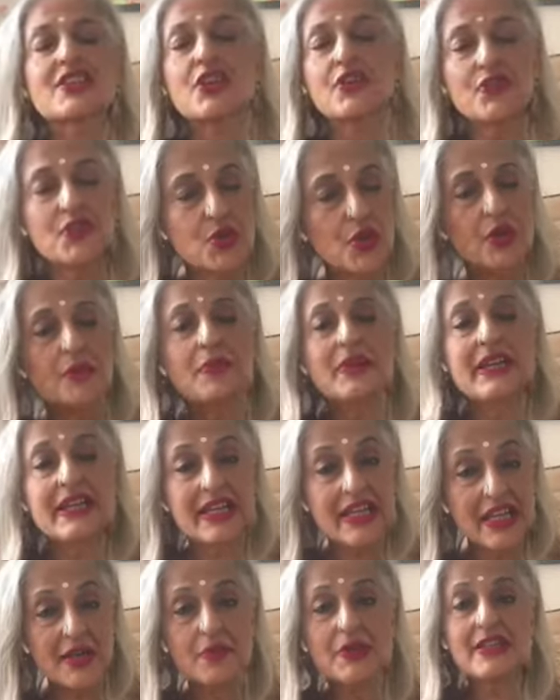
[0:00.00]
So if you are being
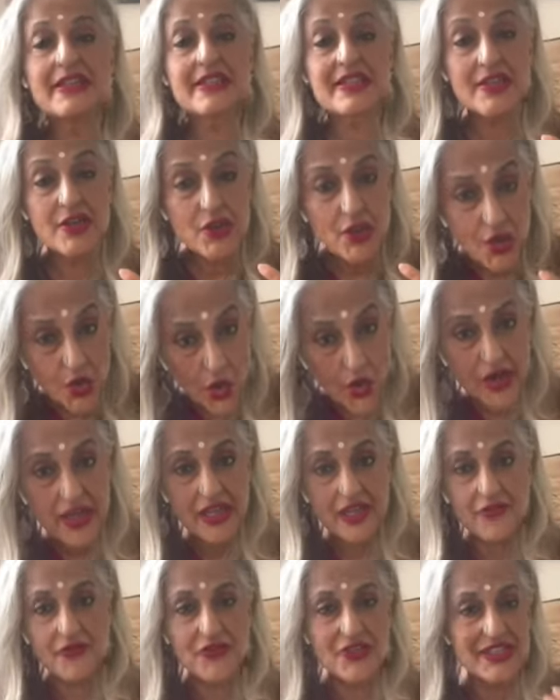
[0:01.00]
labeled as
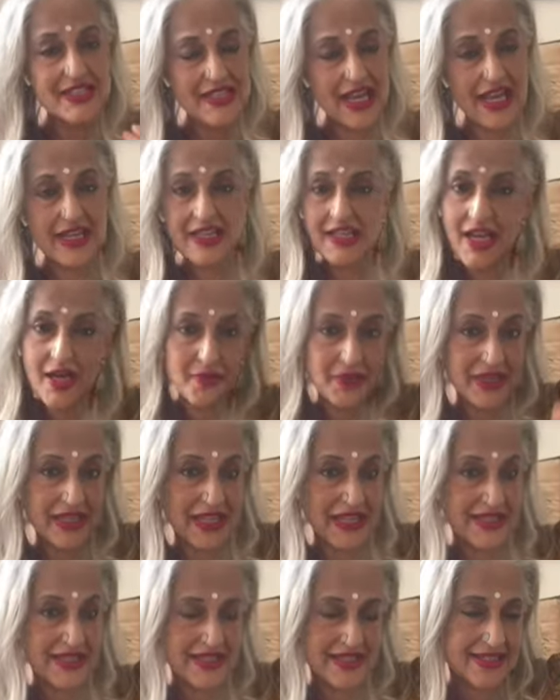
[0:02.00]
annoying for standing up
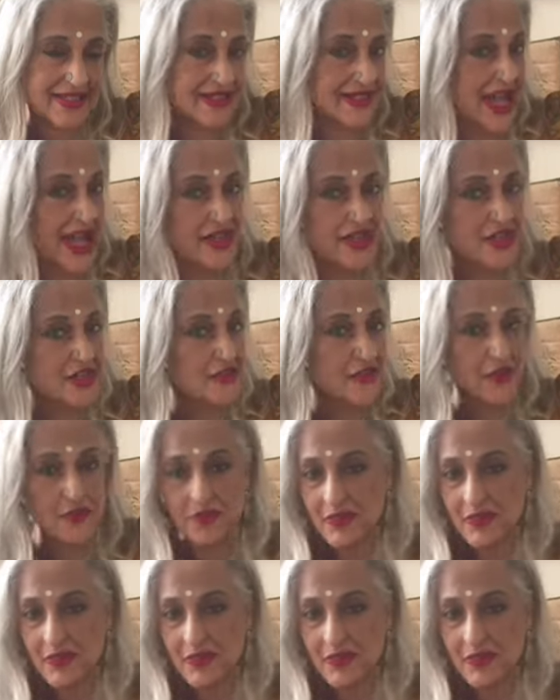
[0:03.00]
against this narrative of